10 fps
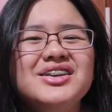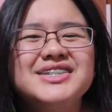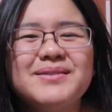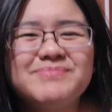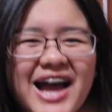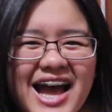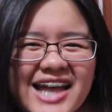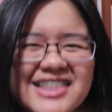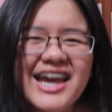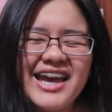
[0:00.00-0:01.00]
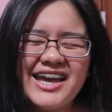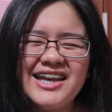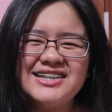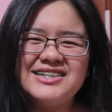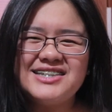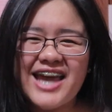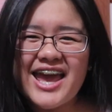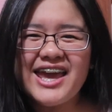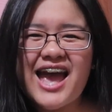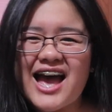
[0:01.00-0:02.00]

Japan. And today,